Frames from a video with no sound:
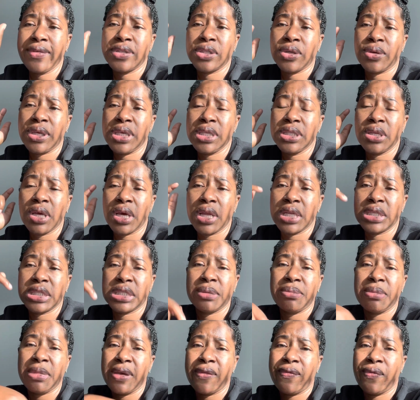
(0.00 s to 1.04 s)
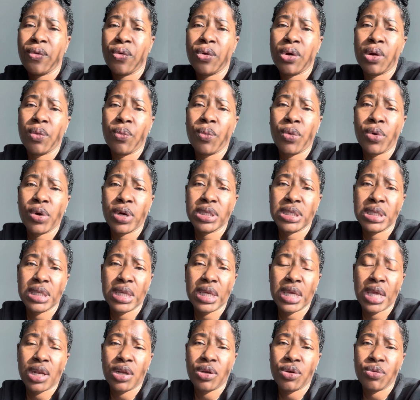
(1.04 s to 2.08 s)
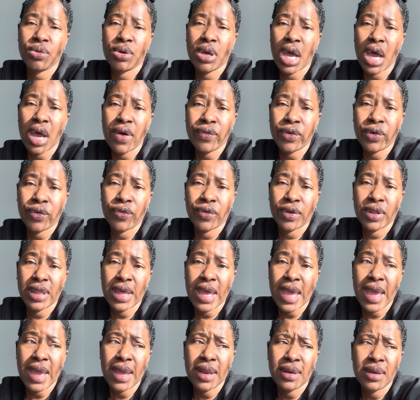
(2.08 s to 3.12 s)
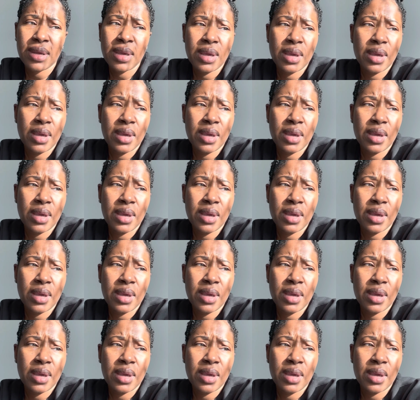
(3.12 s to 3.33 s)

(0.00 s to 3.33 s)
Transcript: So he's going to submit for a warranty to get a new cover for that.